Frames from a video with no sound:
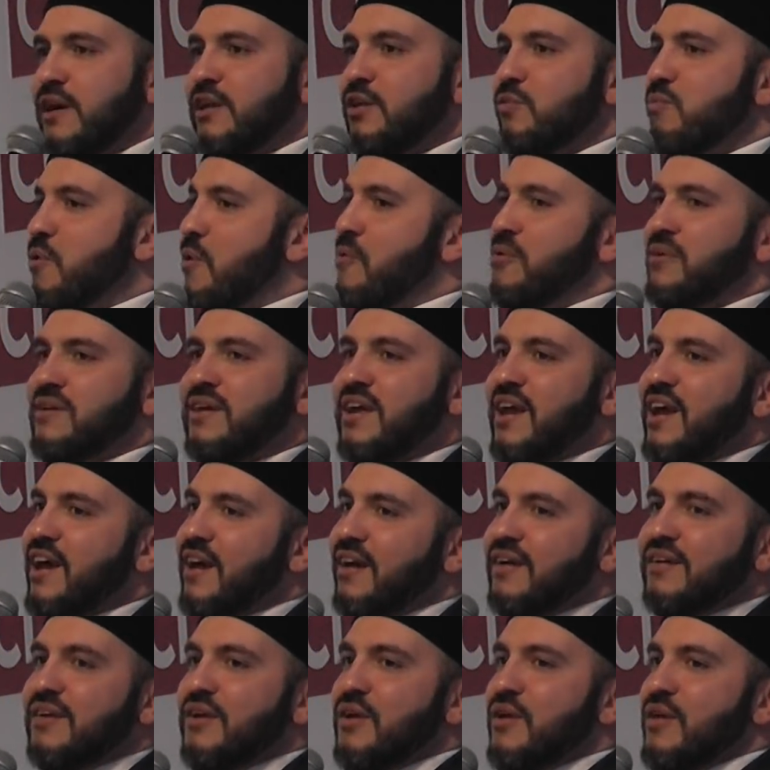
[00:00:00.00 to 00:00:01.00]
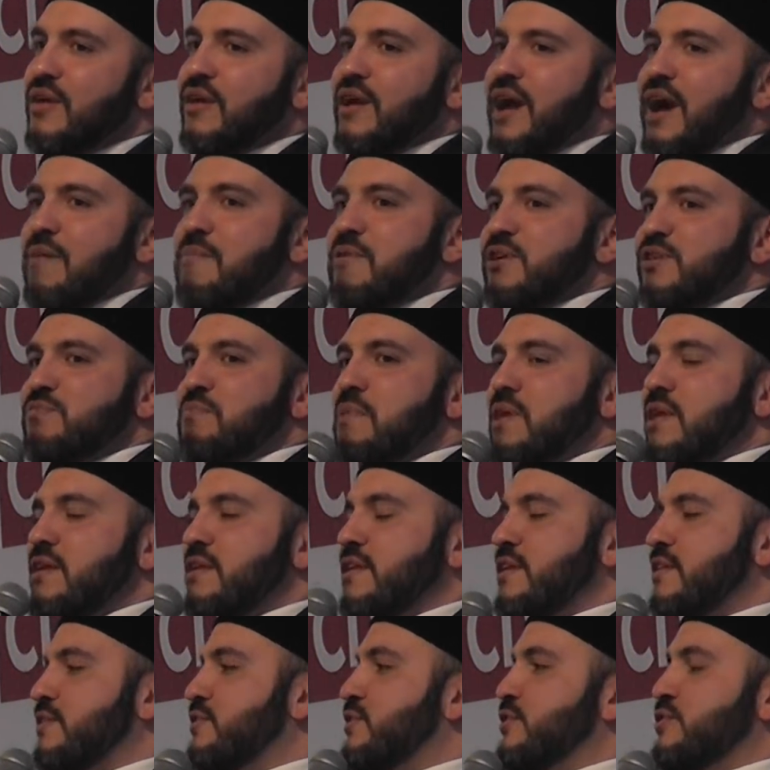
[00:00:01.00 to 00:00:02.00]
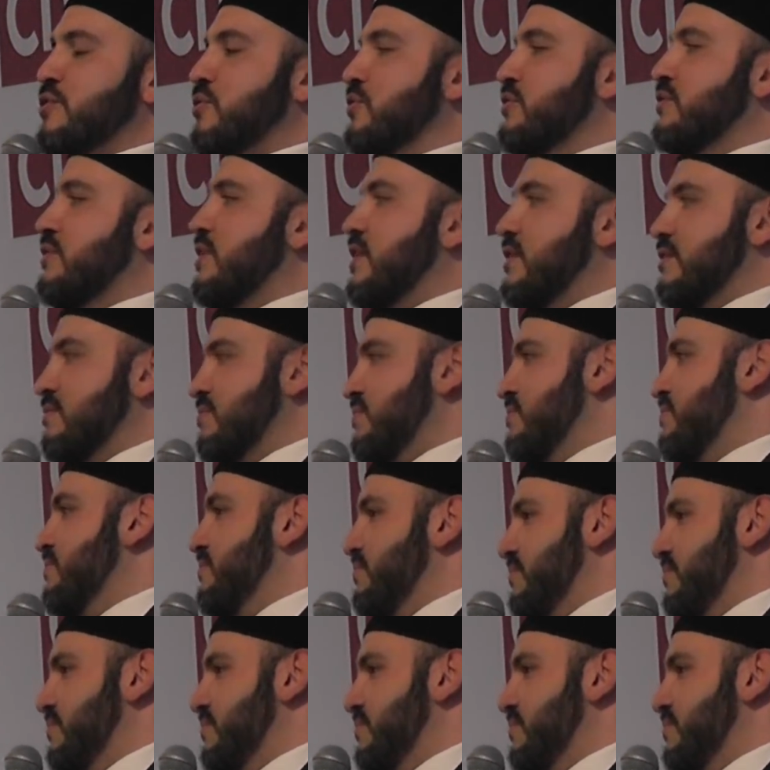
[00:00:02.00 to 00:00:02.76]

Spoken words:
wa ta'ala won't care how much melanin is in your skin.